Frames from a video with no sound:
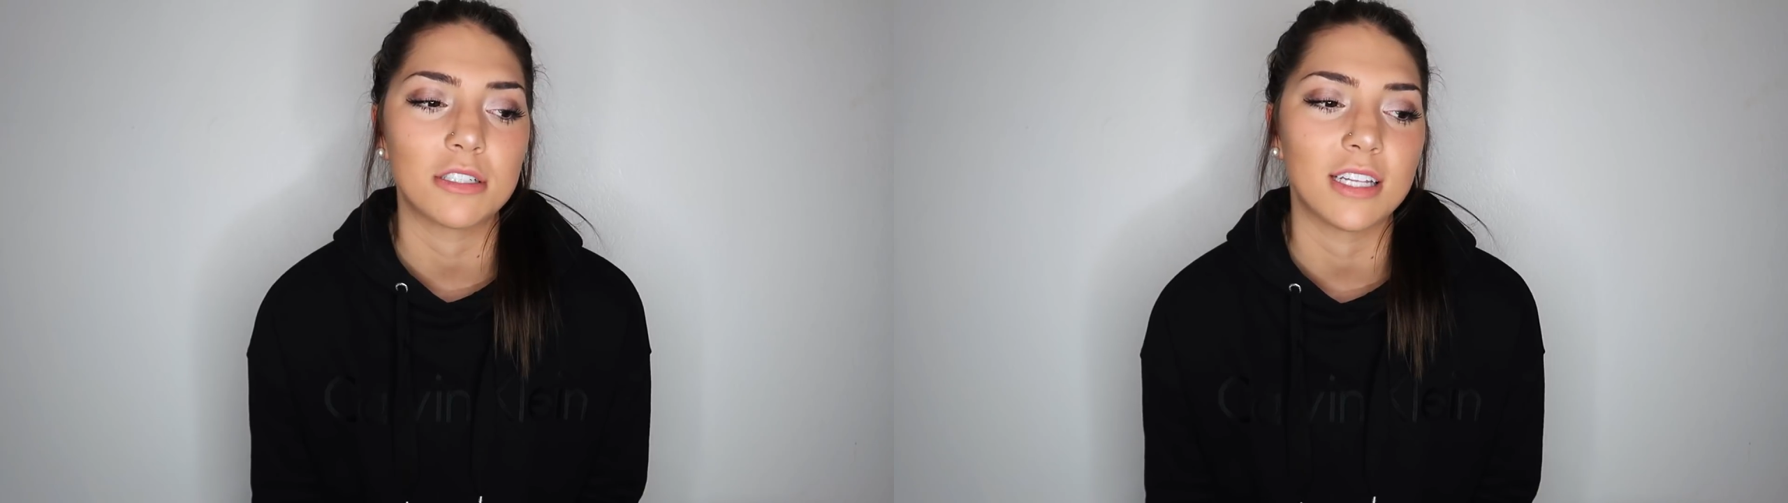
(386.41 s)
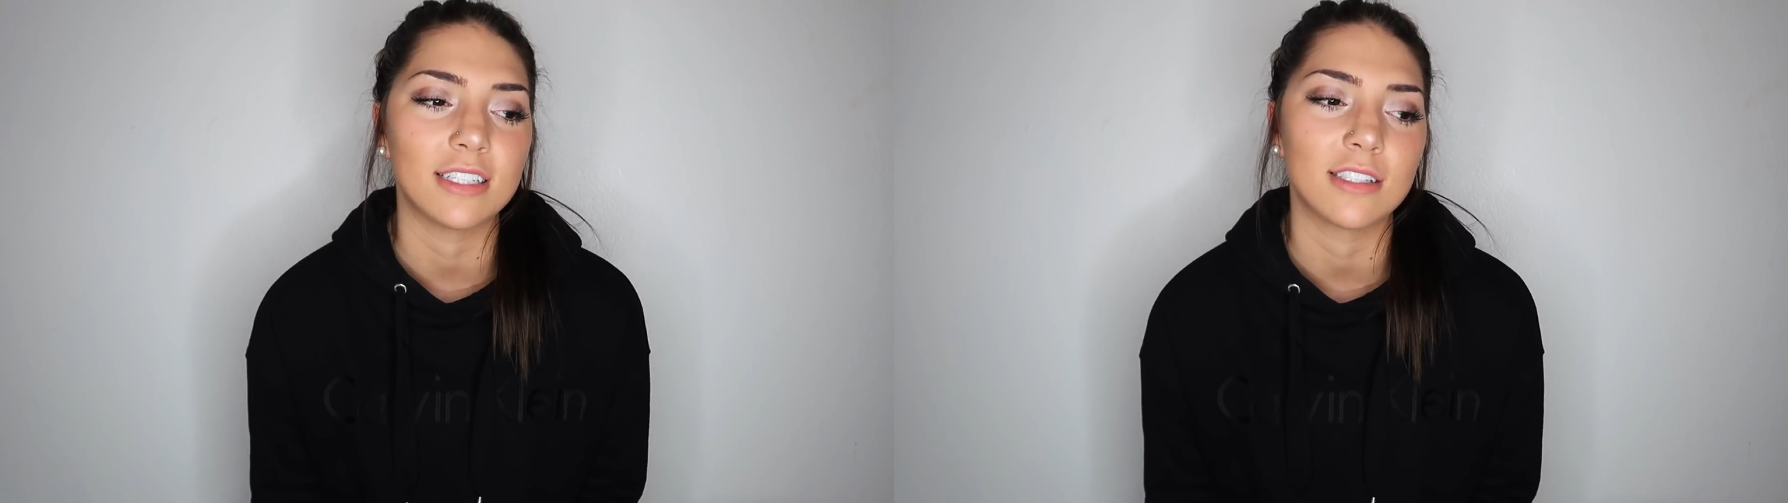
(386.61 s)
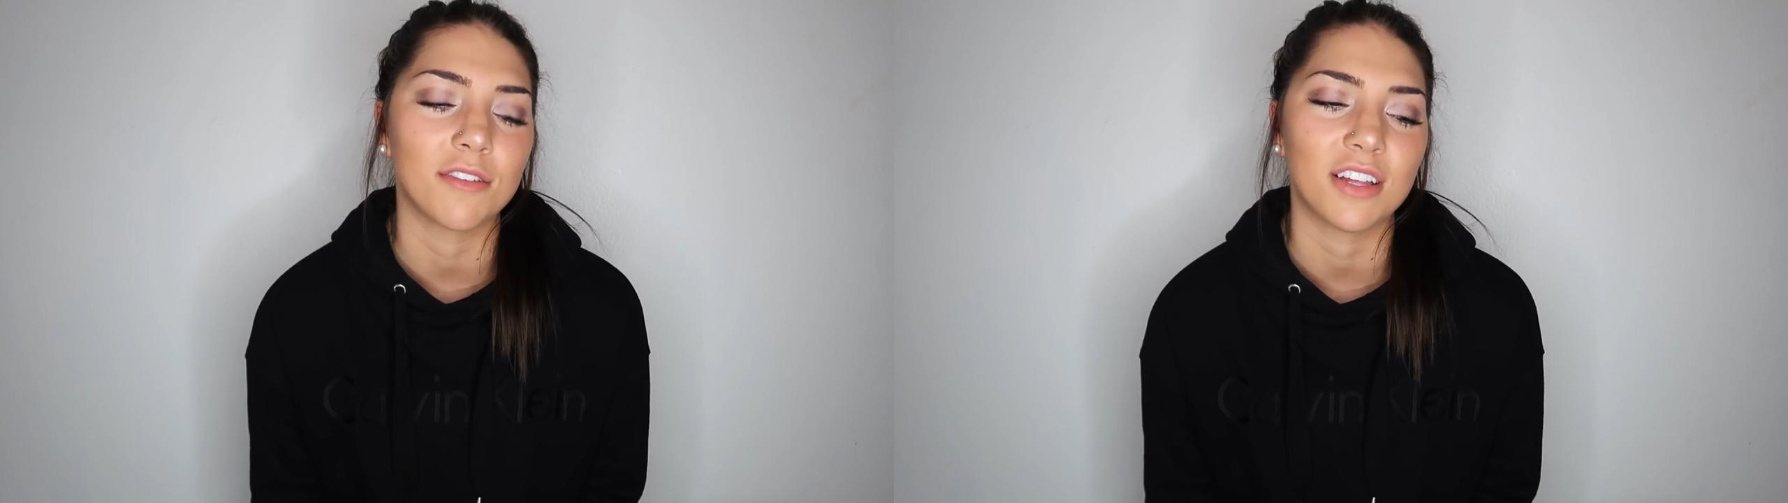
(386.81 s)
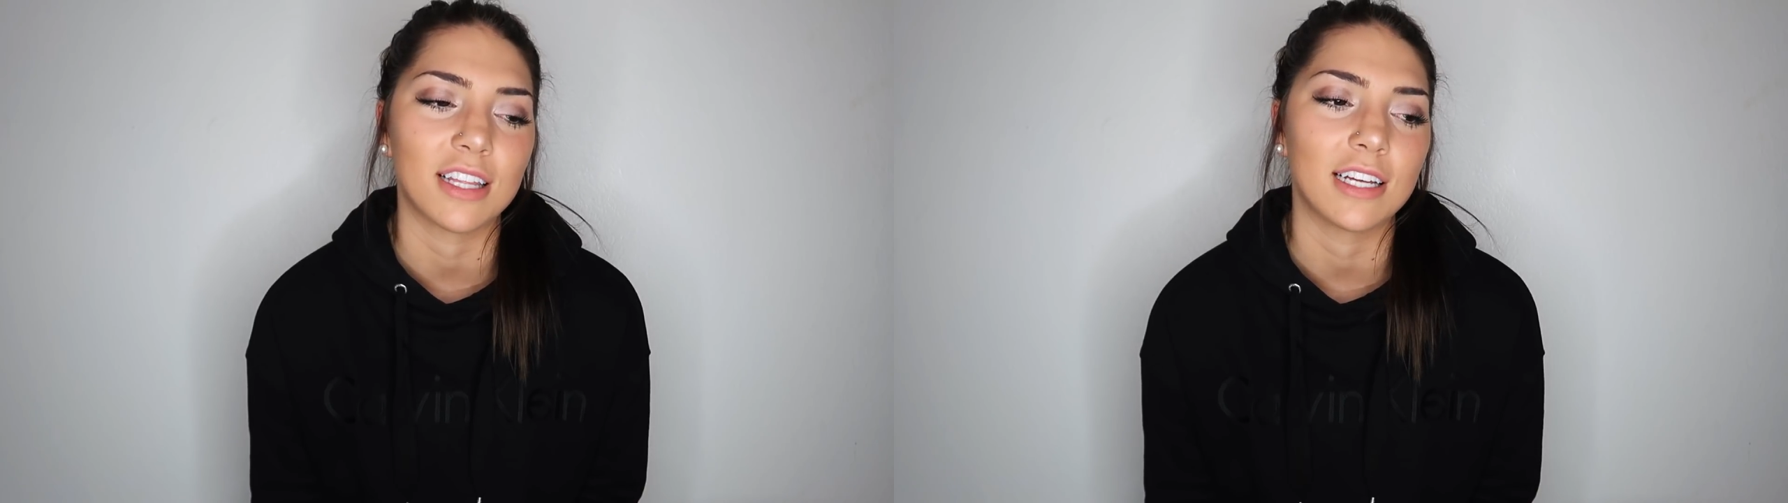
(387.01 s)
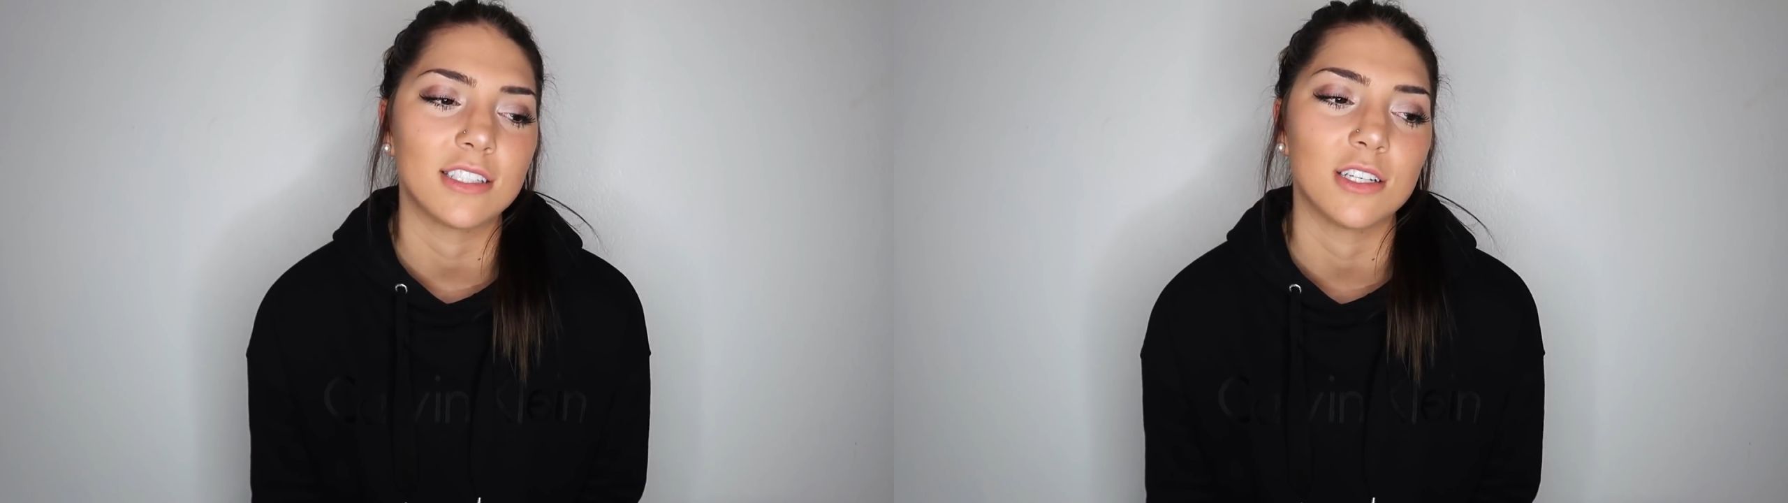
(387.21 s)
saying stuff like
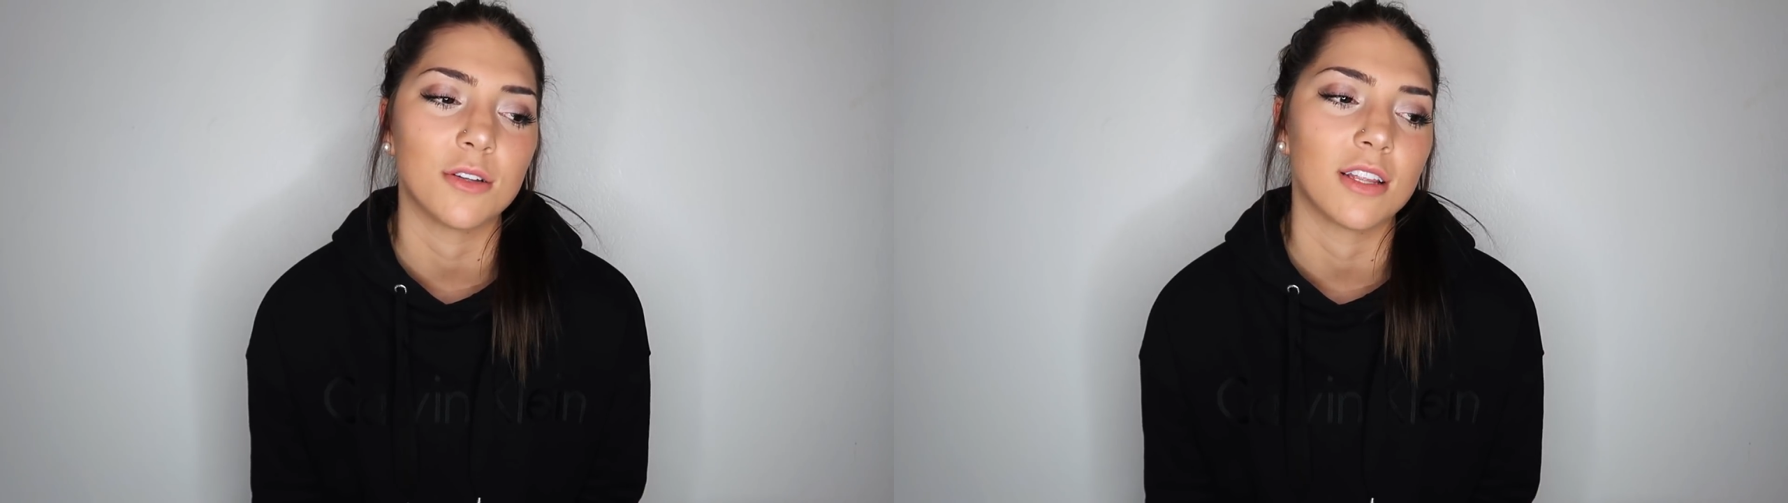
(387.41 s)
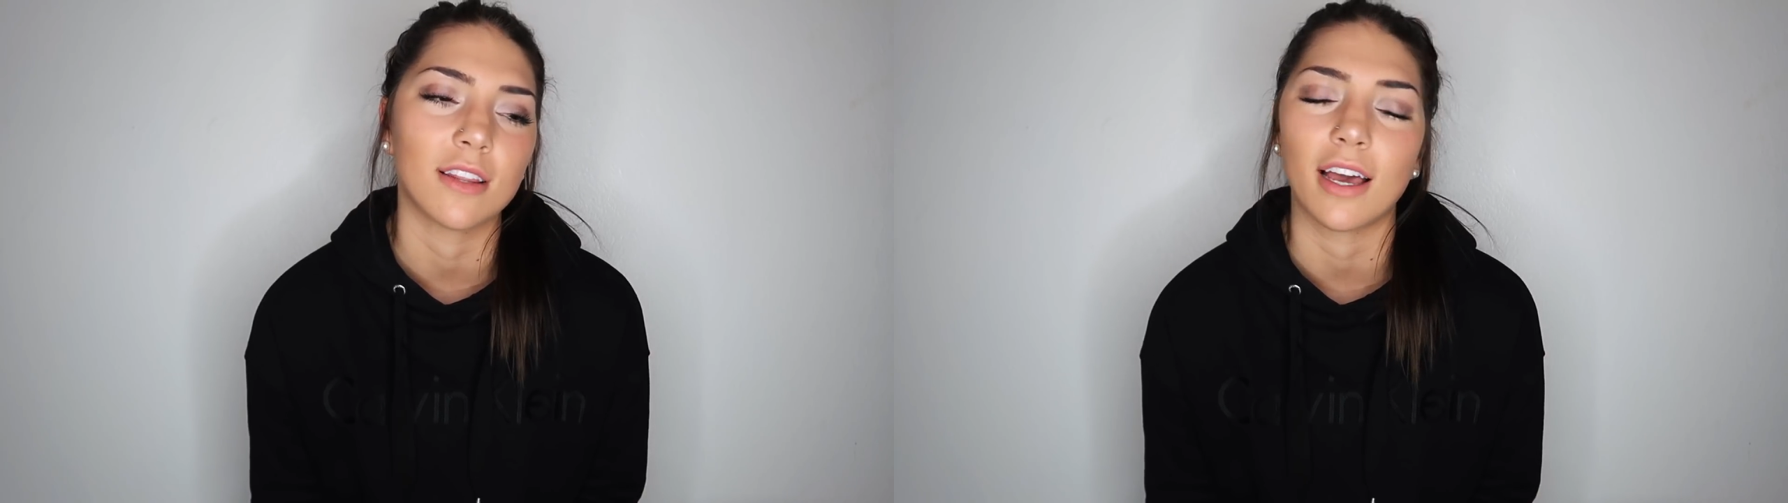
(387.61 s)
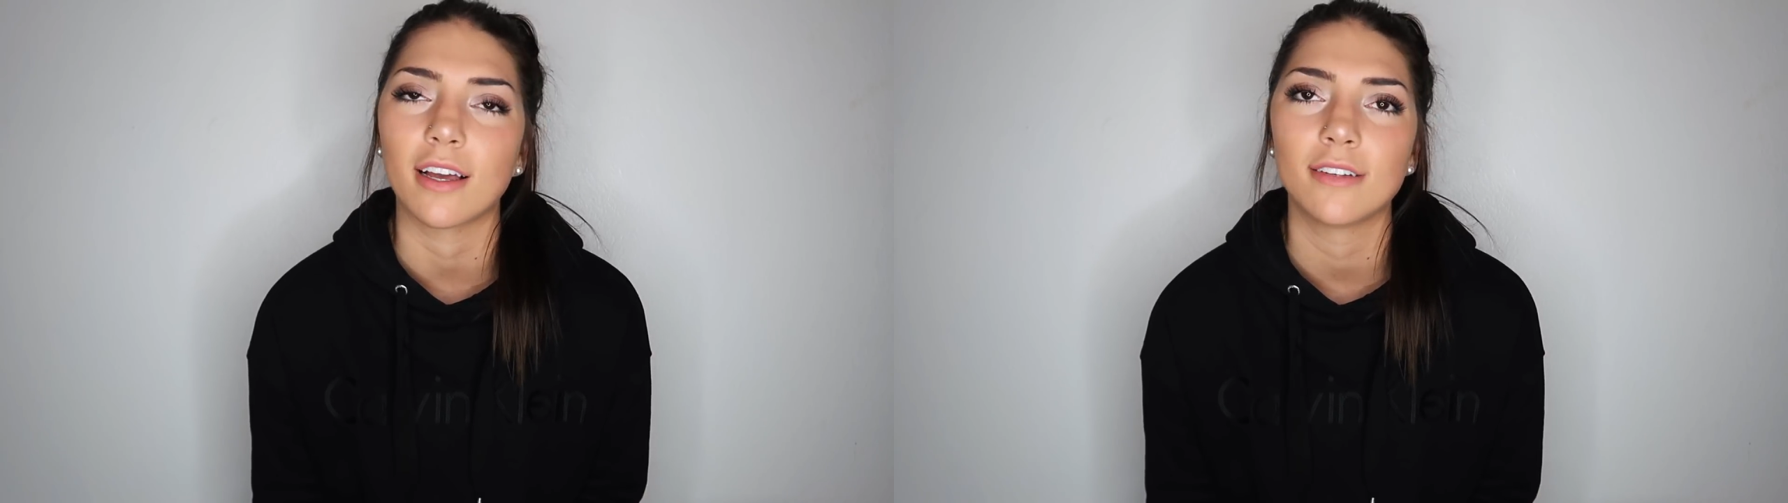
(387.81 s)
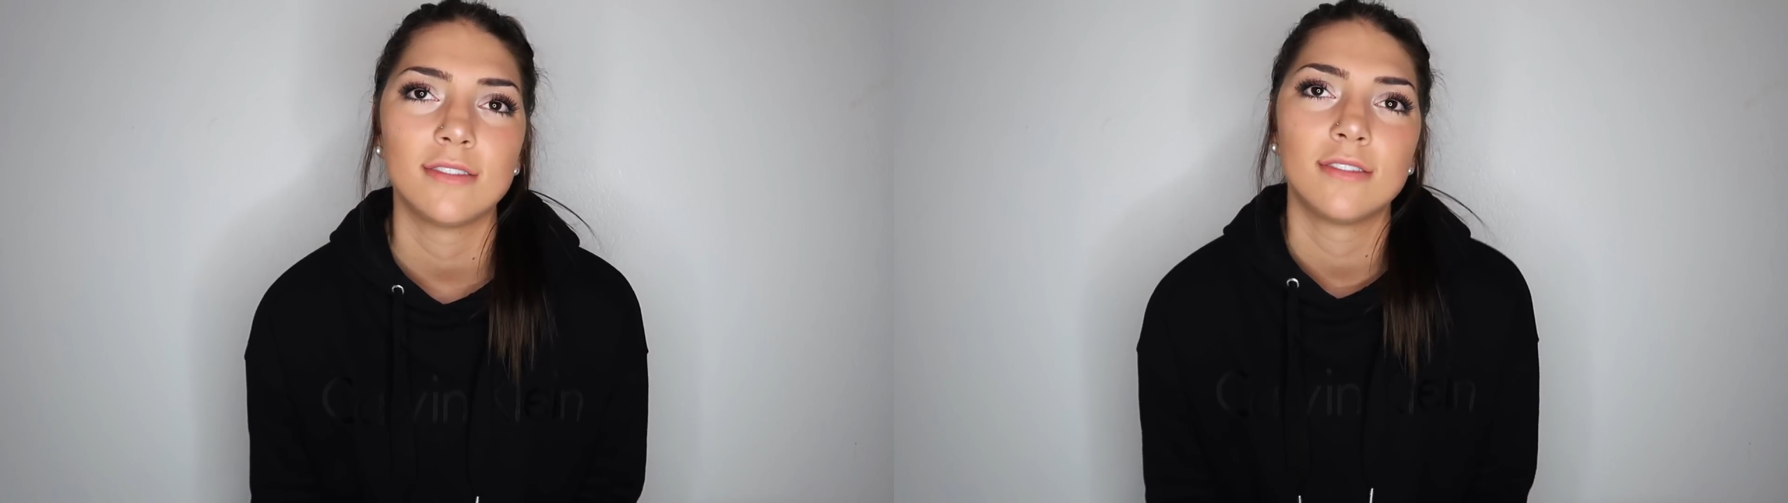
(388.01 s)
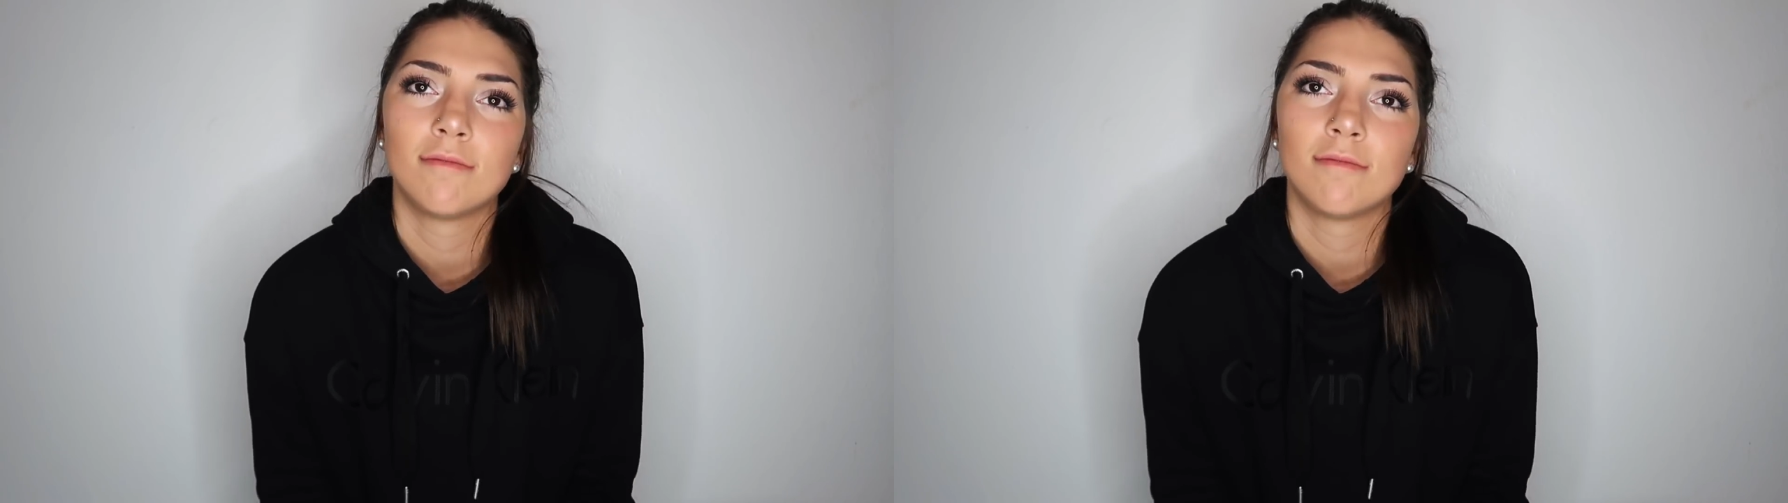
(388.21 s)
that to you, then like,